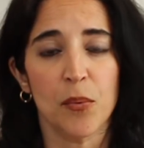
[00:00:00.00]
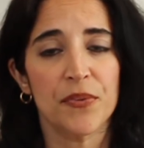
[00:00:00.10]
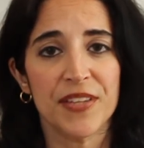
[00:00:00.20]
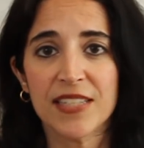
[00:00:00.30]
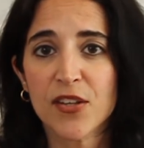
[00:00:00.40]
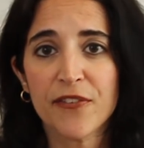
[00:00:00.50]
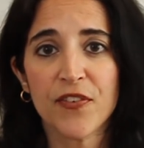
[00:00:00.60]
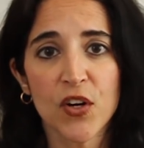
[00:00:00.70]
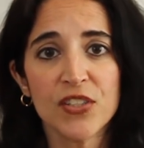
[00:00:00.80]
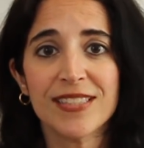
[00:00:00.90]
Well, these are
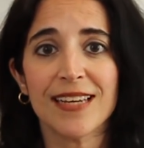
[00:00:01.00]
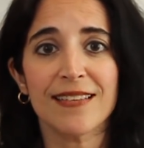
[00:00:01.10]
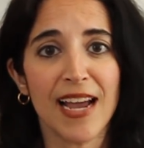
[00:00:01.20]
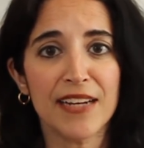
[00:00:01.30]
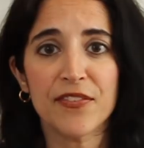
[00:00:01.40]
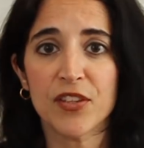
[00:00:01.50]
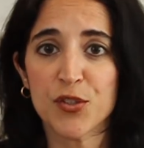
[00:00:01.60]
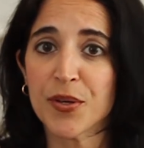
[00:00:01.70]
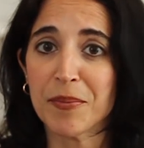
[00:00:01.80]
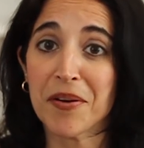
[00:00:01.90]
first line for the
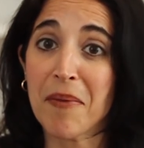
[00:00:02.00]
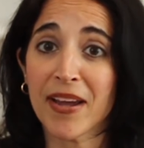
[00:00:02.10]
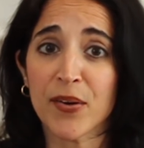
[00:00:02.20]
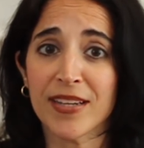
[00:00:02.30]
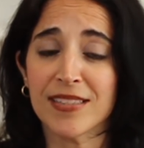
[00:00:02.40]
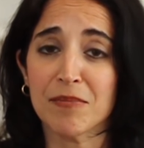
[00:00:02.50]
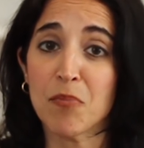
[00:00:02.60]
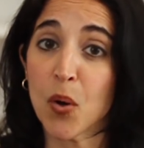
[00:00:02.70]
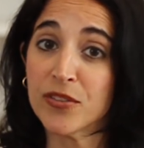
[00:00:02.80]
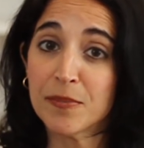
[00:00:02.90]
treatment of migraines in
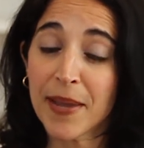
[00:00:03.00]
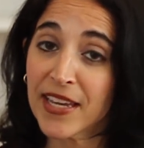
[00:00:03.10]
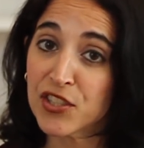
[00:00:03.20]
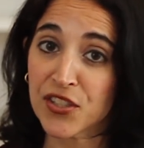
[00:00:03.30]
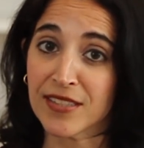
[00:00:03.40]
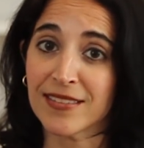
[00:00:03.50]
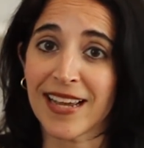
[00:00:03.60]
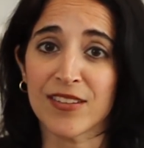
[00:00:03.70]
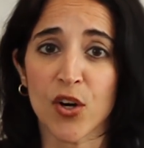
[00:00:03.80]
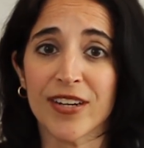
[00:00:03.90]
most patients
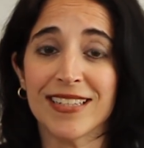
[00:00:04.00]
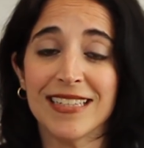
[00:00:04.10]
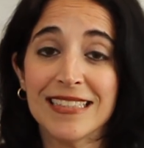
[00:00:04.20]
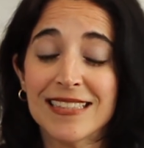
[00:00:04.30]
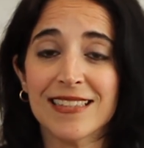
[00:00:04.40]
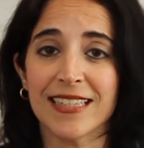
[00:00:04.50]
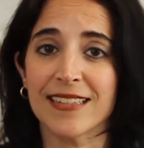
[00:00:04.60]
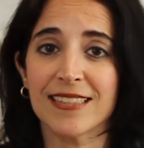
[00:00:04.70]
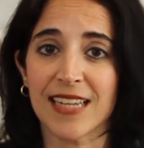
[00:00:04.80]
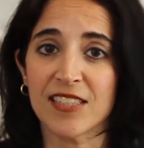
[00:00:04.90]
and are easily
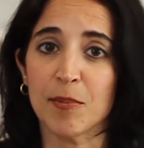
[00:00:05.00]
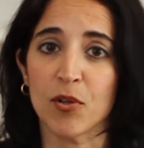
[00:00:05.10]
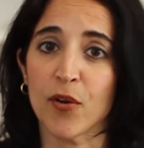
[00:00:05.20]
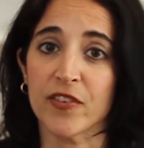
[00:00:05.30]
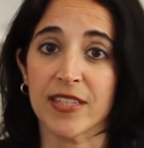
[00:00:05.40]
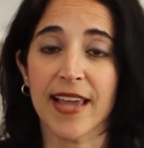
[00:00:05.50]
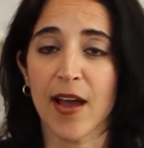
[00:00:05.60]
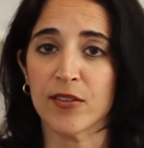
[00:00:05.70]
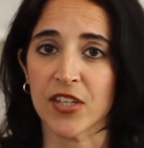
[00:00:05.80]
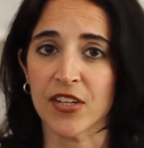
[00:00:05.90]
accessible over the
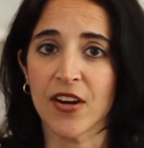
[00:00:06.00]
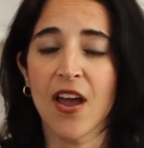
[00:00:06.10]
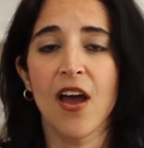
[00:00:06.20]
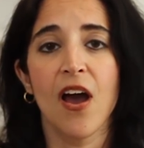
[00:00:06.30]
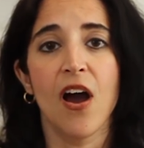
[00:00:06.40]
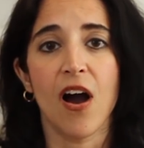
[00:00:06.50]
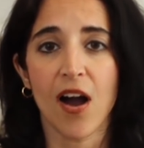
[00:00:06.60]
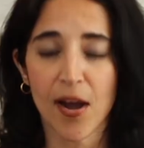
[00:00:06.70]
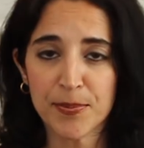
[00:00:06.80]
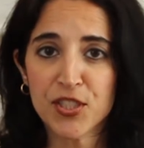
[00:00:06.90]
counter.
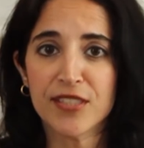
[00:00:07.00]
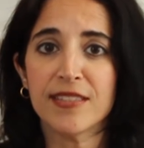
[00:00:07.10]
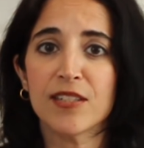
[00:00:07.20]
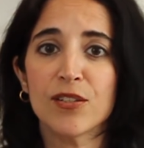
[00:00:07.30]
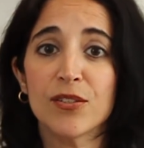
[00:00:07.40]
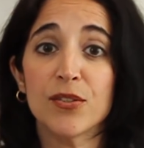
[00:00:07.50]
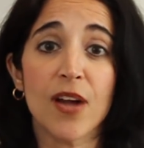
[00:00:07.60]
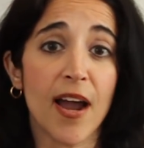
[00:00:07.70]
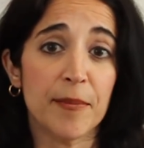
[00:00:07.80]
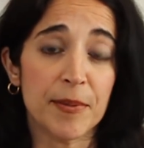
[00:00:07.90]
Options include
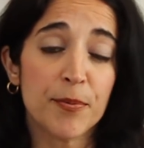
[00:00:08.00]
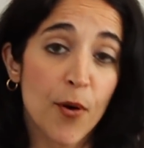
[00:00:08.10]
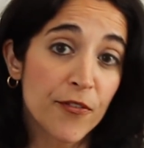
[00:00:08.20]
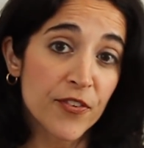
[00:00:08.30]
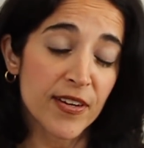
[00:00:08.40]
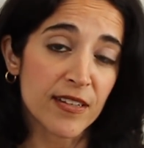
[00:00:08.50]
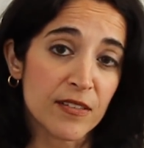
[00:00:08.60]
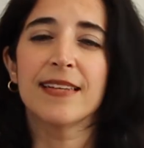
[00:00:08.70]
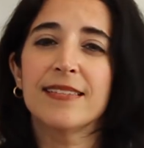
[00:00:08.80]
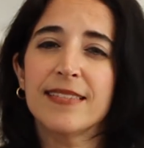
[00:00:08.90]

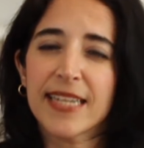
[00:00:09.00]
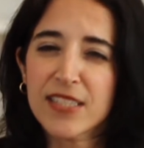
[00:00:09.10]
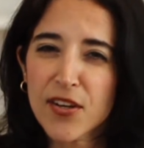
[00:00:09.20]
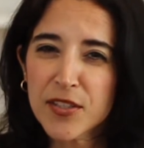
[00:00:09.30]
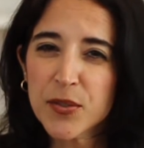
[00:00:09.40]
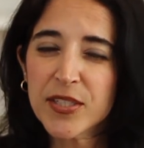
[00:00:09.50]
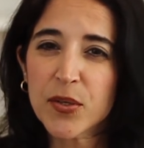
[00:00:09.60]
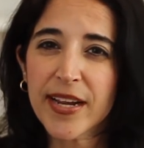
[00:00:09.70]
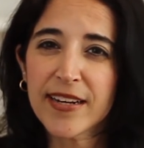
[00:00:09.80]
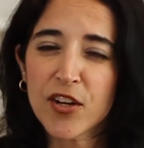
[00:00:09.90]
ibuprofen, 600
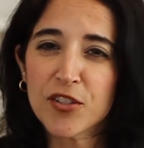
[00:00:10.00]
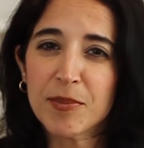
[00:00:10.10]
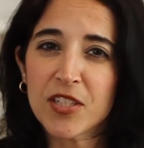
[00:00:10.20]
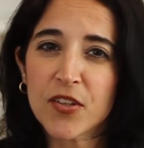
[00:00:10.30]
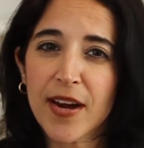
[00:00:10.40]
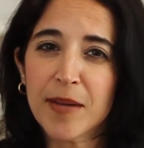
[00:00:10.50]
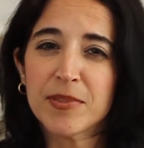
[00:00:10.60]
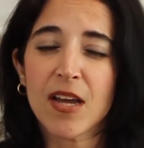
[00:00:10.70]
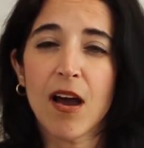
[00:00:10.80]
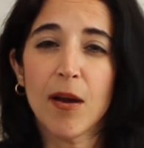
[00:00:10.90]
or 800
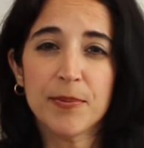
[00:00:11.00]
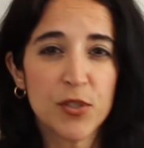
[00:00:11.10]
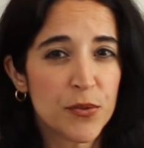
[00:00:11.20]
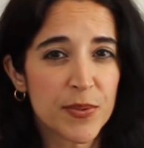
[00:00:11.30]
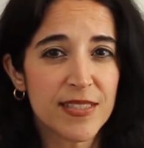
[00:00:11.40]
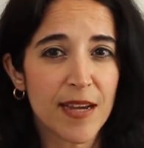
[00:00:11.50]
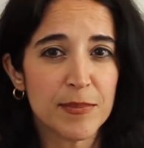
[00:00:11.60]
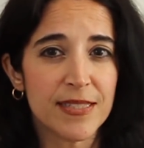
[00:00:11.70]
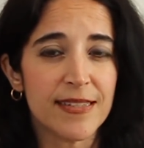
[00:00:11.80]
milligrams up to 3 times a